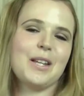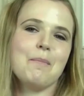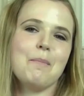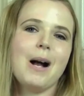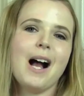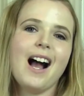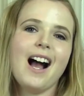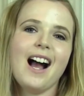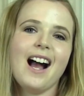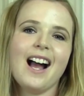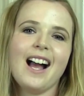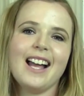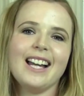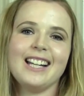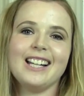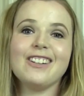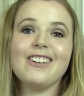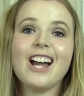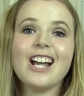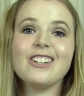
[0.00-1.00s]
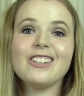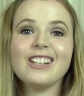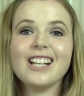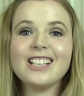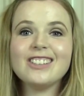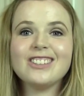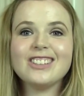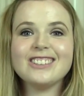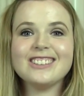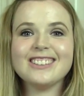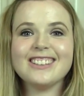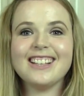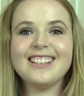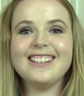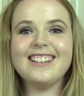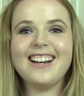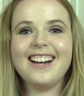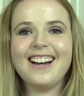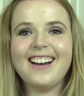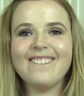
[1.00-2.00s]
Bye. Congratulations,
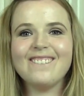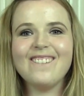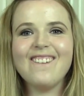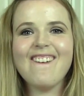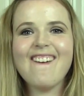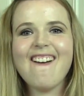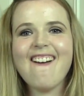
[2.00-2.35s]
Linda.